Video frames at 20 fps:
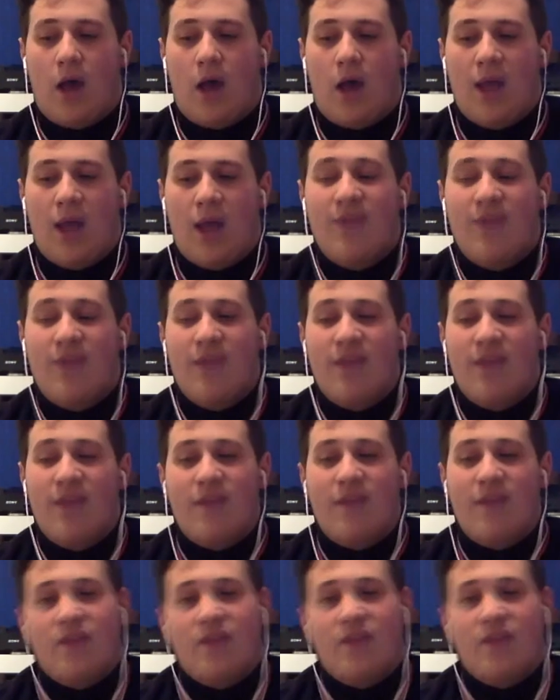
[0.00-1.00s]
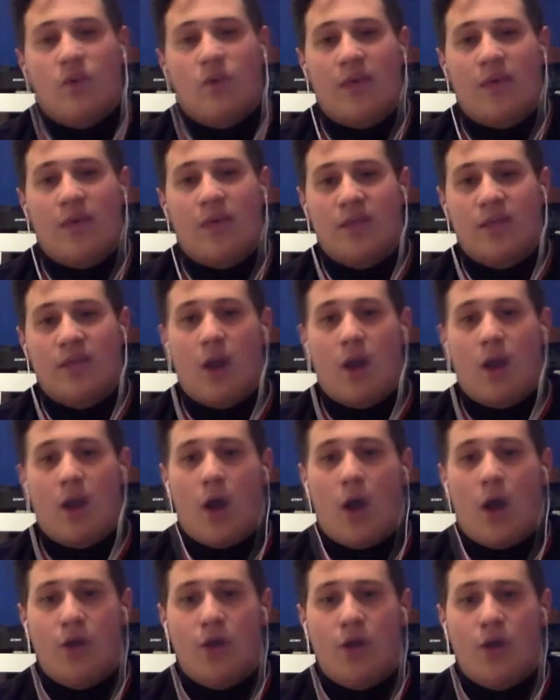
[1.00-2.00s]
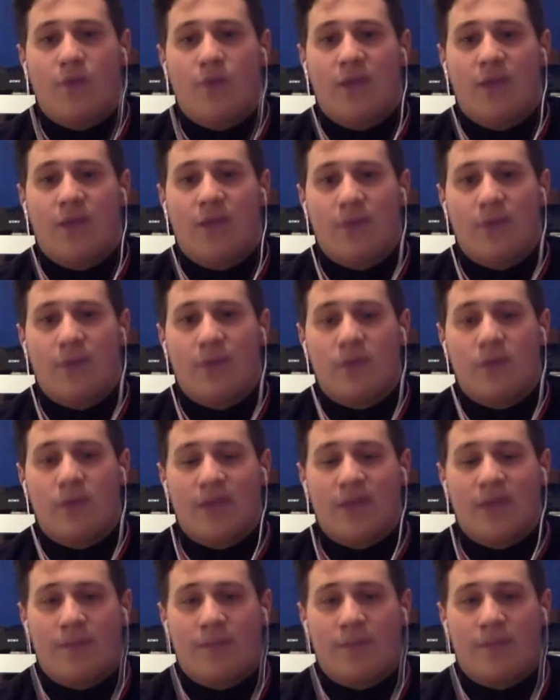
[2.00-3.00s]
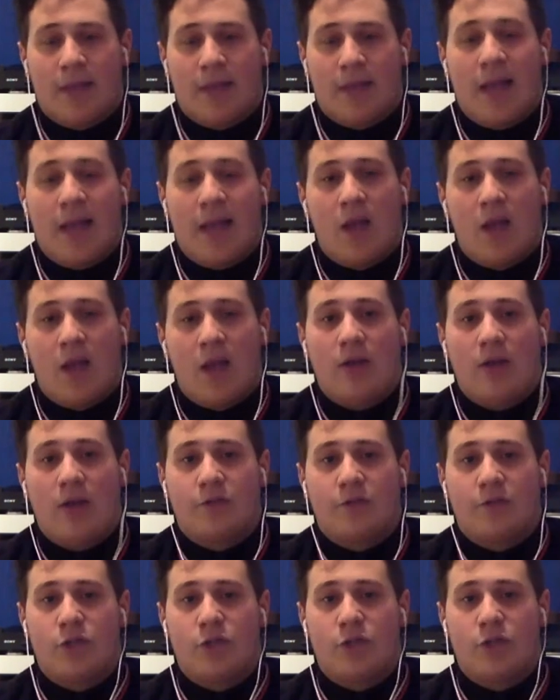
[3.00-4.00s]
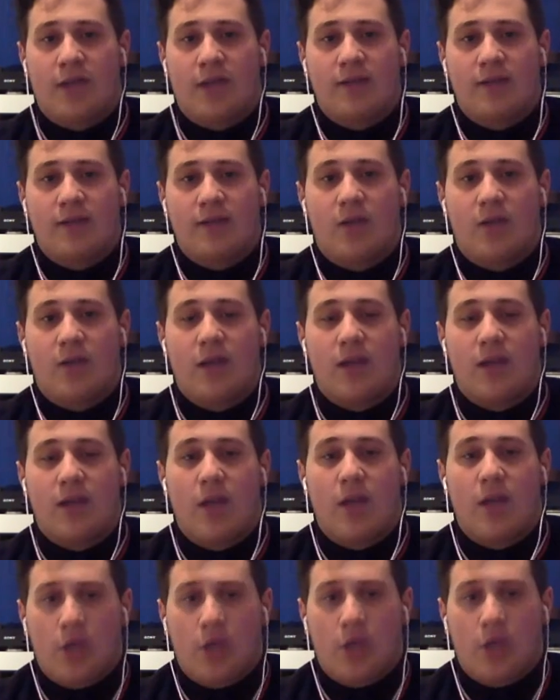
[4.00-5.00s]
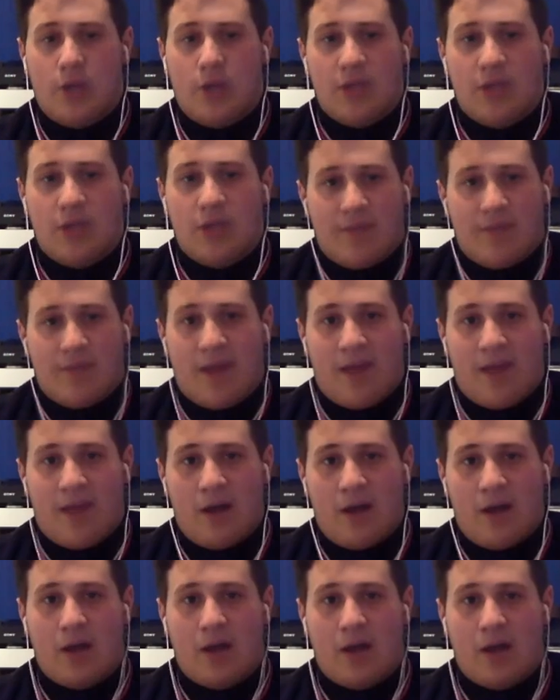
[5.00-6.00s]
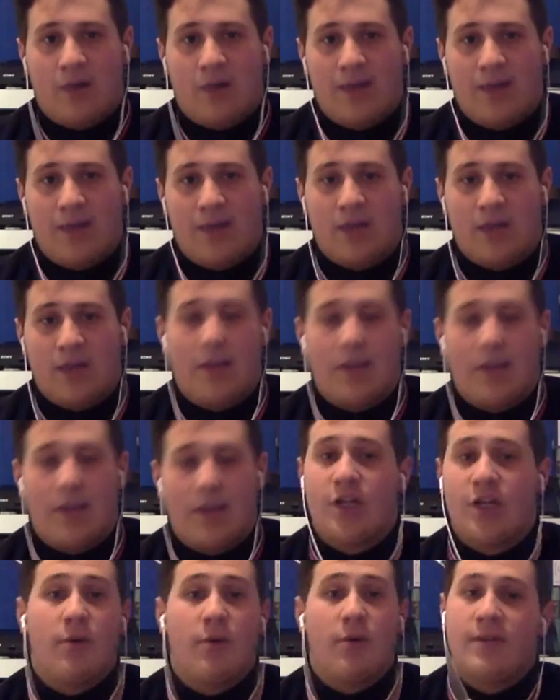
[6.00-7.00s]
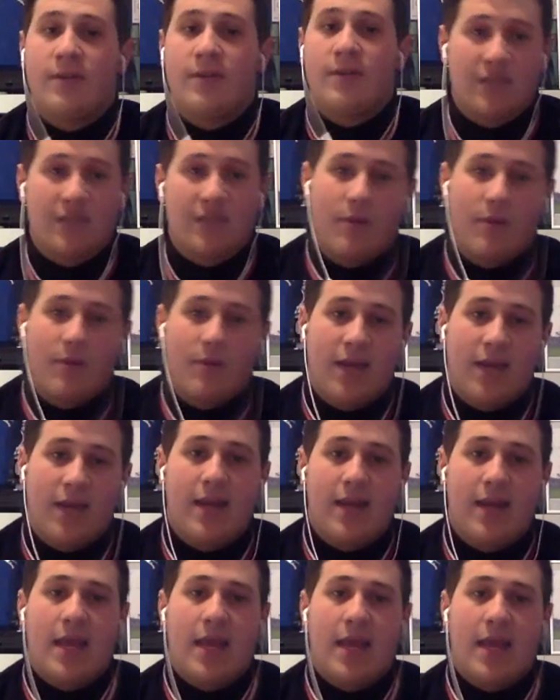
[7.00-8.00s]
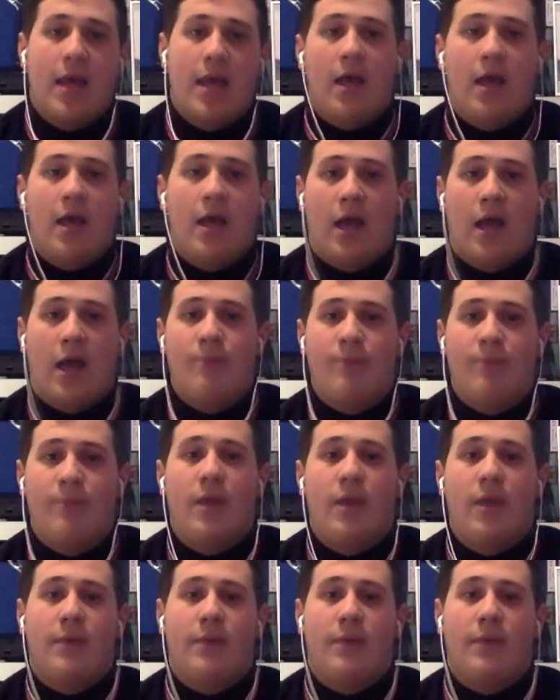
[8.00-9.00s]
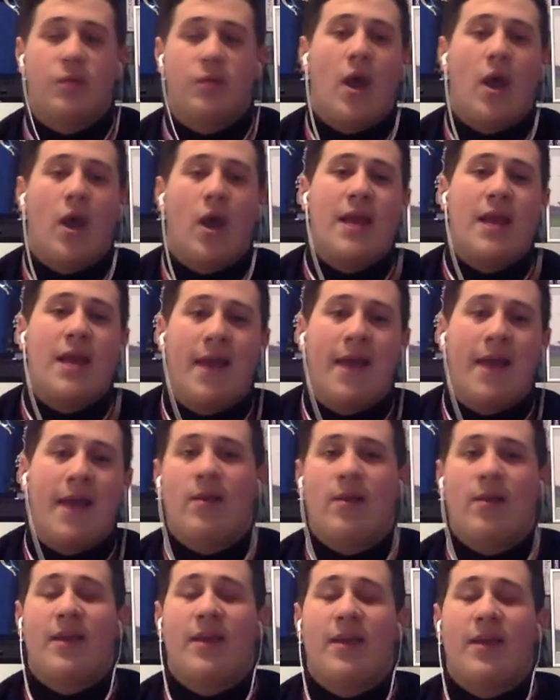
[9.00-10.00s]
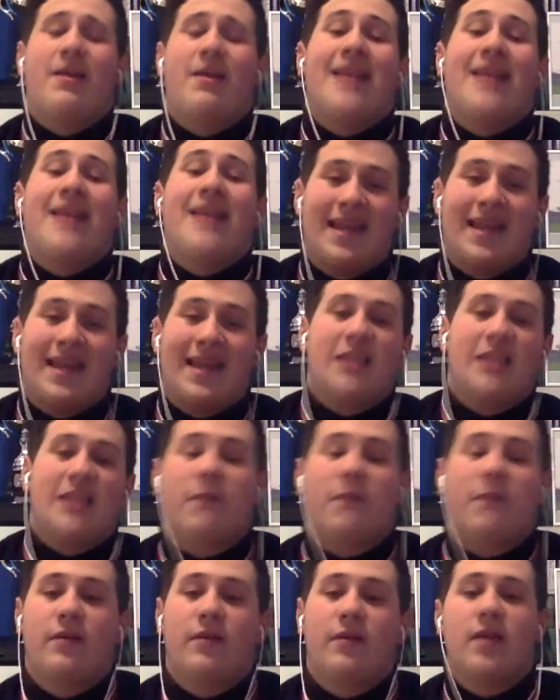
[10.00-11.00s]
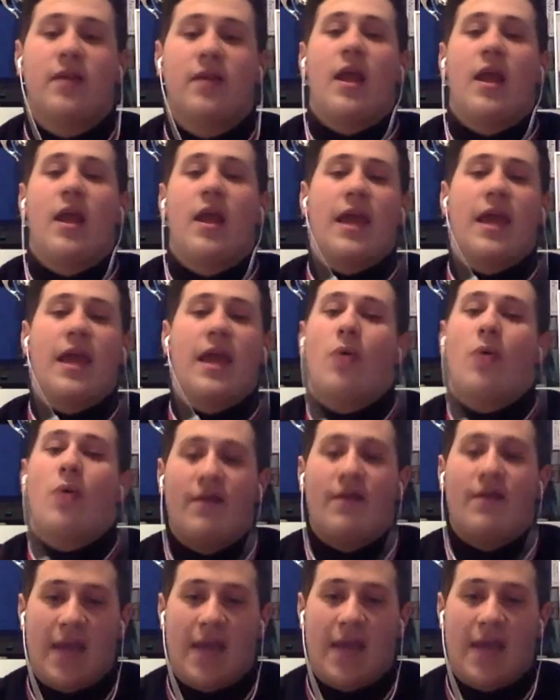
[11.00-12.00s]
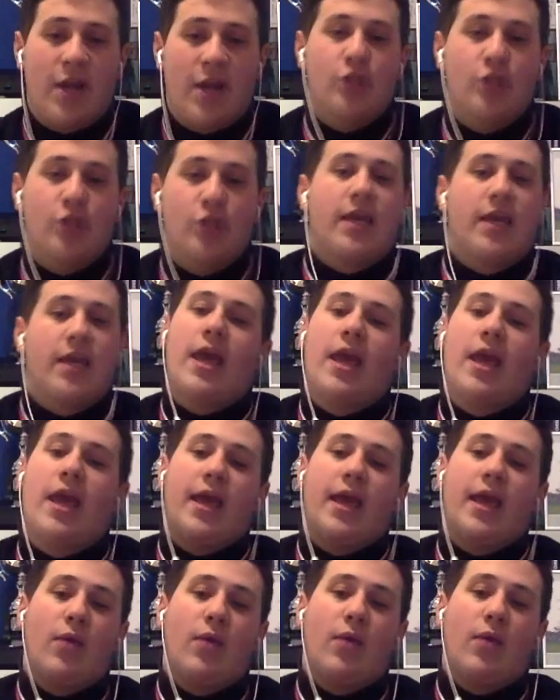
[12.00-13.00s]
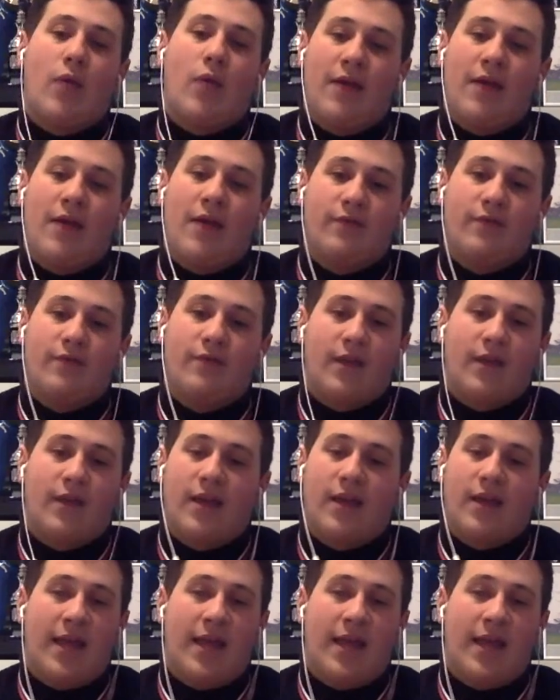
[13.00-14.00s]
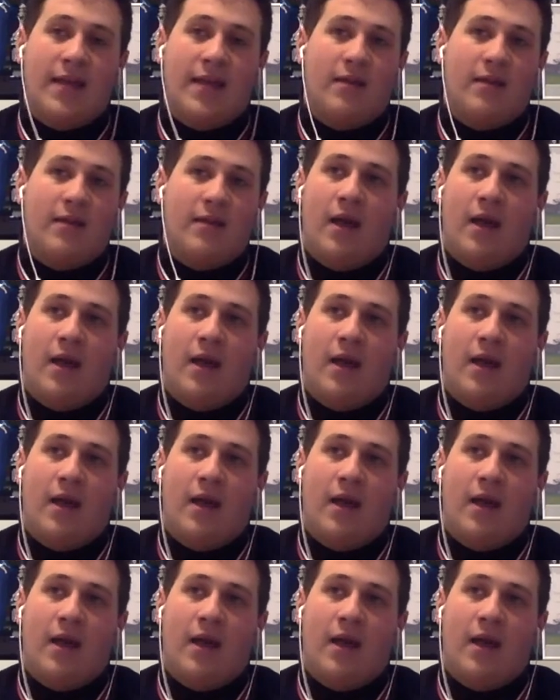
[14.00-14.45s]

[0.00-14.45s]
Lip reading: Even if it's not that scenario, I do think it'd be good to have a player like Loftus-Cheek in the side who does have that hunger and that determination. It would be the same with Kennedy, because where he may lack in experience, he will have in energy, he will have in